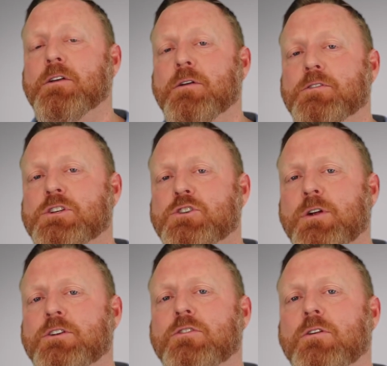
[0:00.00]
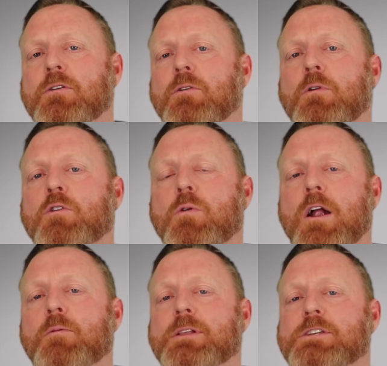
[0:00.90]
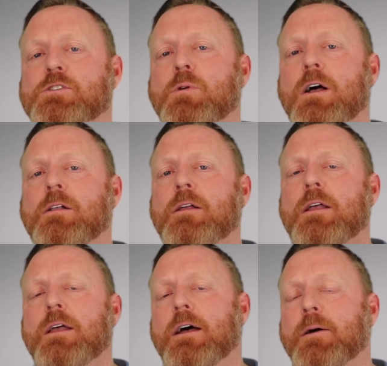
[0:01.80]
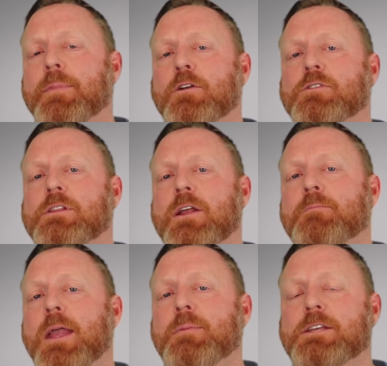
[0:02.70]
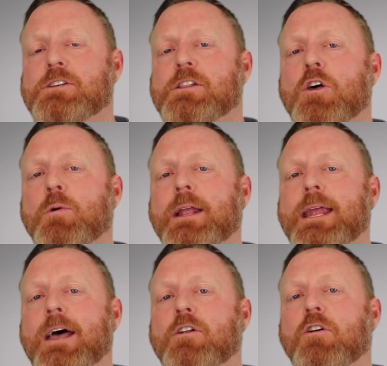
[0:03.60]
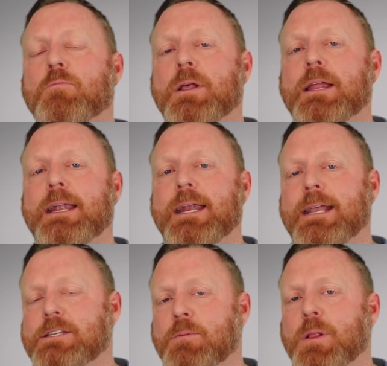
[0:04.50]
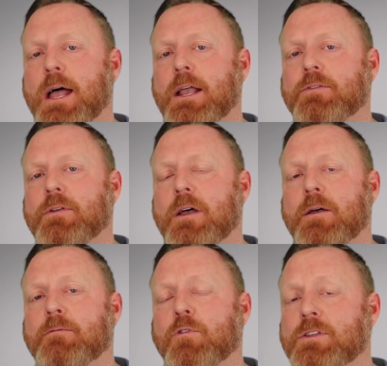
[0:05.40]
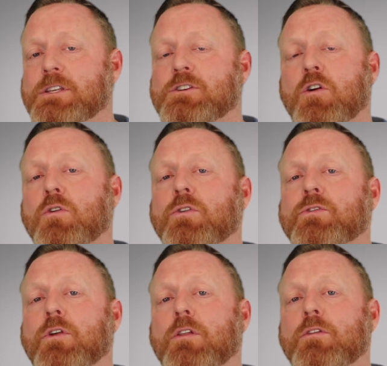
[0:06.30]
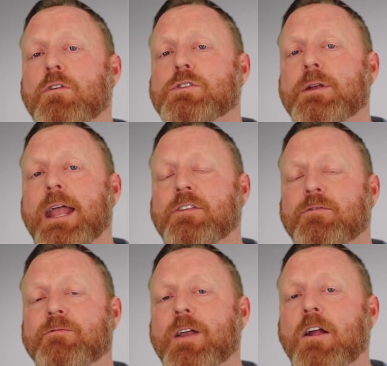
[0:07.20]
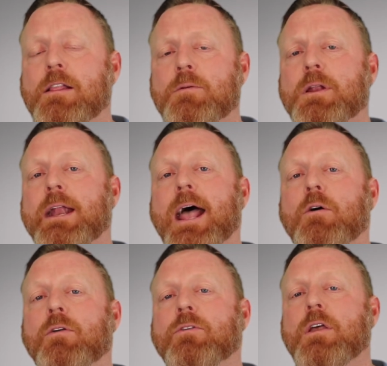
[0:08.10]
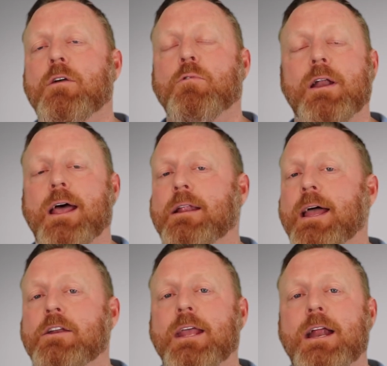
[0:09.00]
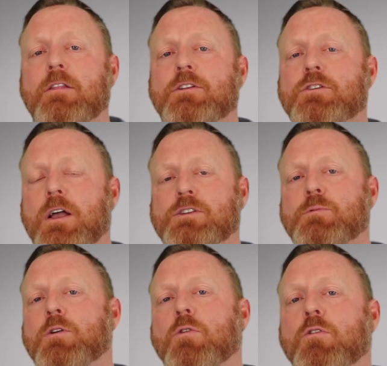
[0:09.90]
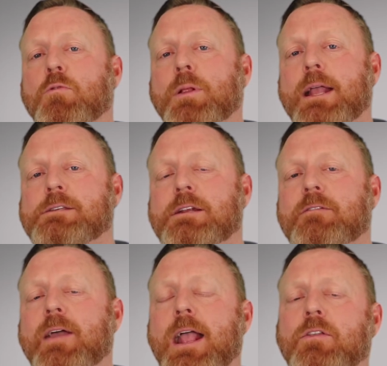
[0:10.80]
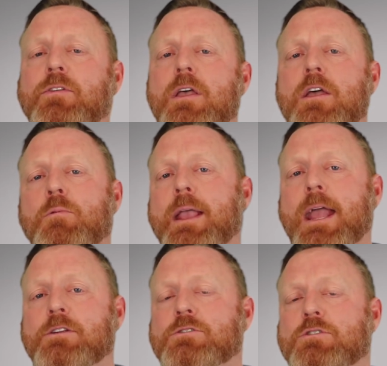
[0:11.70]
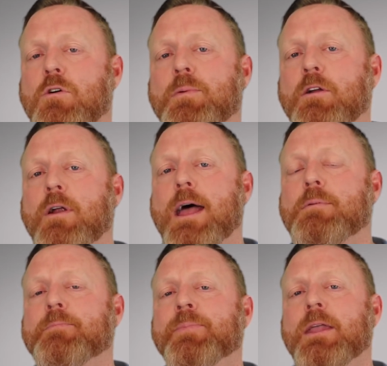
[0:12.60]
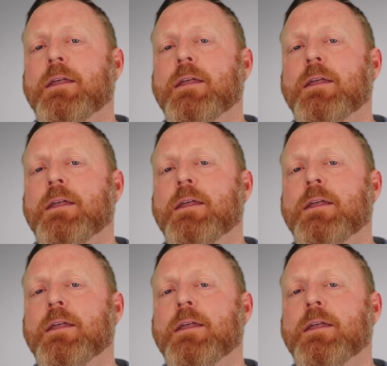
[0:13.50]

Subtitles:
stricter requirements as well, they may be slowing down our ability to get supplies. For instance, our wholesale nursery has very limited hours. We're not allowed to get out of the trucks. We order our plants in advance. We can't just show up and grab them.